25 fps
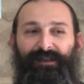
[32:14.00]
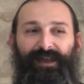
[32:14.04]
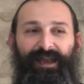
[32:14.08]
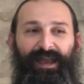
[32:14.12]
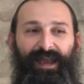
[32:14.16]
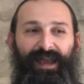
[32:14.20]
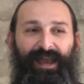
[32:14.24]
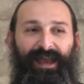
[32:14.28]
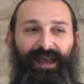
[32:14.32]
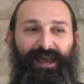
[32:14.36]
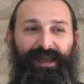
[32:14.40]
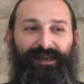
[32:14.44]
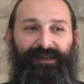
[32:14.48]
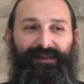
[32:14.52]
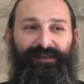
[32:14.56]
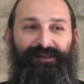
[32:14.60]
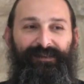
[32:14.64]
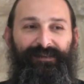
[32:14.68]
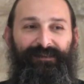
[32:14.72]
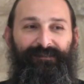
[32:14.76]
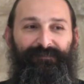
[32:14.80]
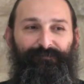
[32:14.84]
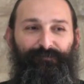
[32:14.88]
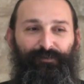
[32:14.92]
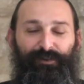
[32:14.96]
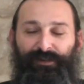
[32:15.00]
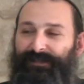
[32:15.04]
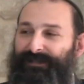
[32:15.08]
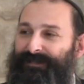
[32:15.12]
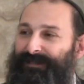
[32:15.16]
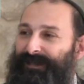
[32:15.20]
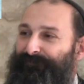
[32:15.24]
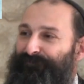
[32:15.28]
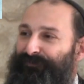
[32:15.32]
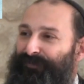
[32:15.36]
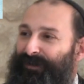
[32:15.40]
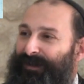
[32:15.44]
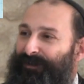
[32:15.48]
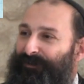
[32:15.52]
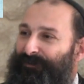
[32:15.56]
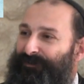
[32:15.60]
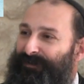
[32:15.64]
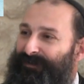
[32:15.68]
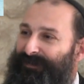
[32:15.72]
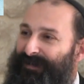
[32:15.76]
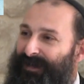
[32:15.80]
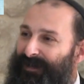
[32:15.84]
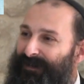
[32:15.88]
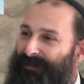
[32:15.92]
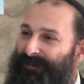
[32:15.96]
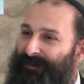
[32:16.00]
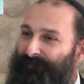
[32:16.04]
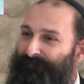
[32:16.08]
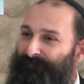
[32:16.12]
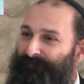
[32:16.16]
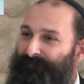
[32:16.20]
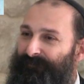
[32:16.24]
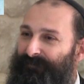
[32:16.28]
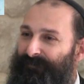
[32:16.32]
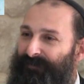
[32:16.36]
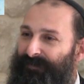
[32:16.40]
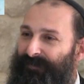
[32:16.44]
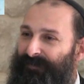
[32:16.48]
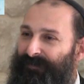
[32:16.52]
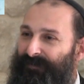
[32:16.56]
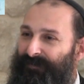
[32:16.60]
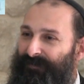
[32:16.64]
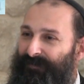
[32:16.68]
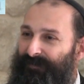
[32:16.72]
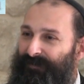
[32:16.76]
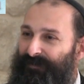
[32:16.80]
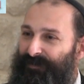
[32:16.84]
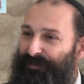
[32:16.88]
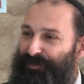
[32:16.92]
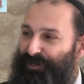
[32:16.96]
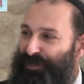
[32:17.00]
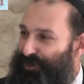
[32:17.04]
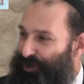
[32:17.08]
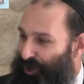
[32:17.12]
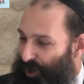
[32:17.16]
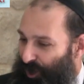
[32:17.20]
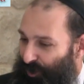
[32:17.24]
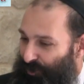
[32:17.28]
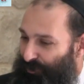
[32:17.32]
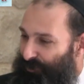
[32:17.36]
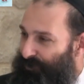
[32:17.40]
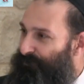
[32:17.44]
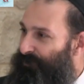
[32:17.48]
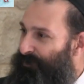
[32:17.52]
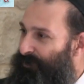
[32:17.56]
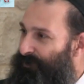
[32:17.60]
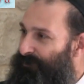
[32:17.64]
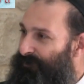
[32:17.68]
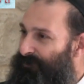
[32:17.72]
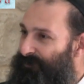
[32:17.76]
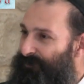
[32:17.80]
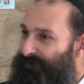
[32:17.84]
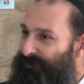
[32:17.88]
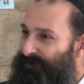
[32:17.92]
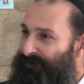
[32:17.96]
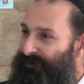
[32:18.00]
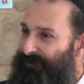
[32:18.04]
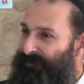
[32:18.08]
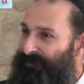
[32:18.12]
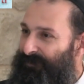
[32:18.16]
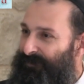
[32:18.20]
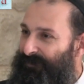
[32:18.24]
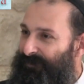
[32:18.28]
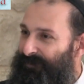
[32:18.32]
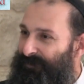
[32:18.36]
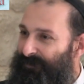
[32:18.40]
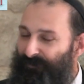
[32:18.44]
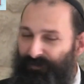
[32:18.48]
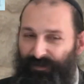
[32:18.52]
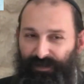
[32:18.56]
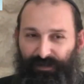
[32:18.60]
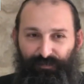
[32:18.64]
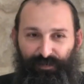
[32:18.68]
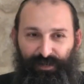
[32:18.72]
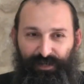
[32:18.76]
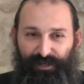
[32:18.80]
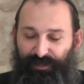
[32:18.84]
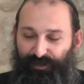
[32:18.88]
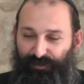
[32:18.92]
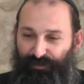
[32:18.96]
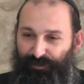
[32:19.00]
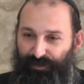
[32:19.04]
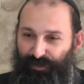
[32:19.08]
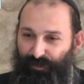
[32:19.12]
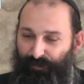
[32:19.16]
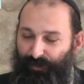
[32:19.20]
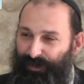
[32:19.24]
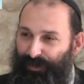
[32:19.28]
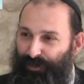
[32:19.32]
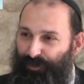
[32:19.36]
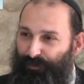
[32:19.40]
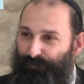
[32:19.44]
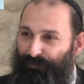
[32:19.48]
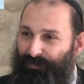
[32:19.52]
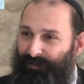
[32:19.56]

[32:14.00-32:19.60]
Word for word: And what is the friend going to tell him? She's horrible. What are you